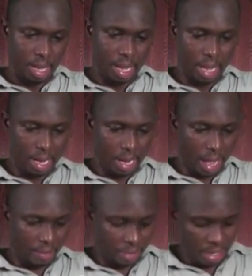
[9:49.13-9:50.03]
And
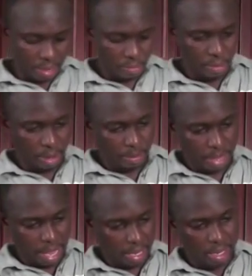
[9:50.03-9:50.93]
after I rub
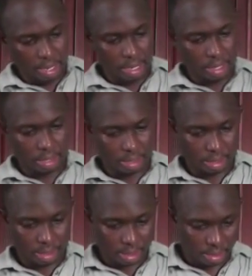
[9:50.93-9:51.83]
that in
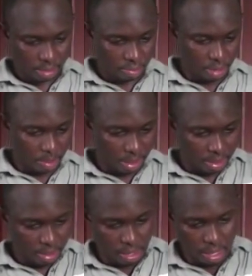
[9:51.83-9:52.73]
this, rub it
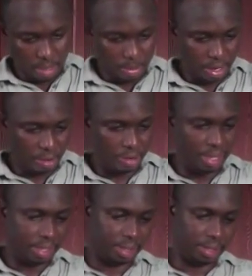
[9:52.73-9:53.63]
all up in the
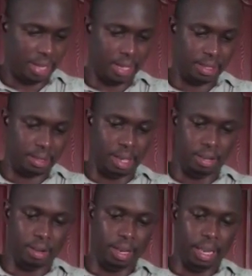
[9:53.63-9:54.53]
crease. That's that
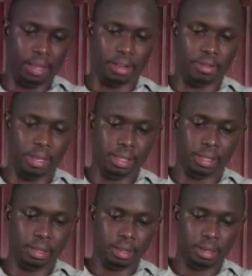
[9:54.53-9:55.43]
you call that the
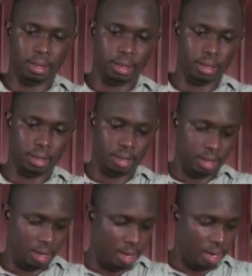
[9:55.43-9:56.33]
crease.
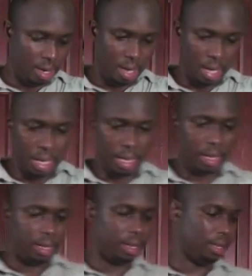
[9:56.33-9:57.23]

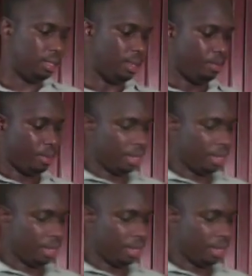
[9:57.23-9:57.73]
Gonna dip